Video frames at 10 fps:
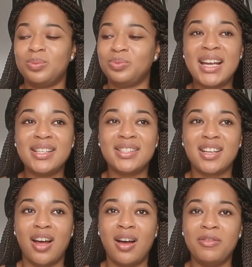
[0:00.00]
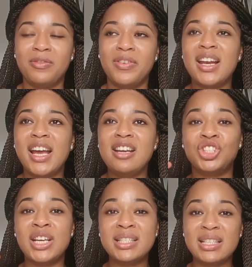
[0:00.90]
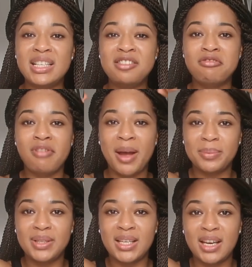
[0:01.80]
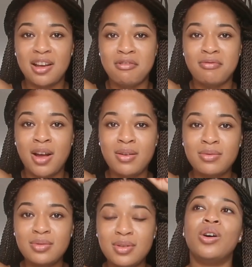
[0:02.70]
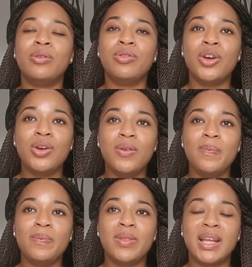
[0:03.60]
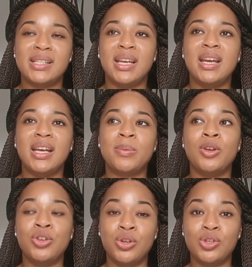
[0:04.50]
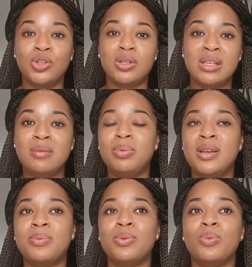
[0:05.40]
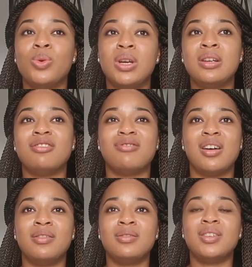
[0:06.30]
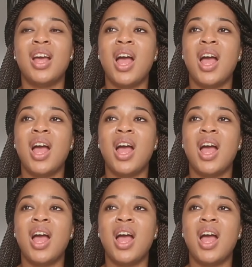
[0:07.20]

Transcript: I had a scarf and I gently wrapped it around. Although they say people are used to seeing people walking around,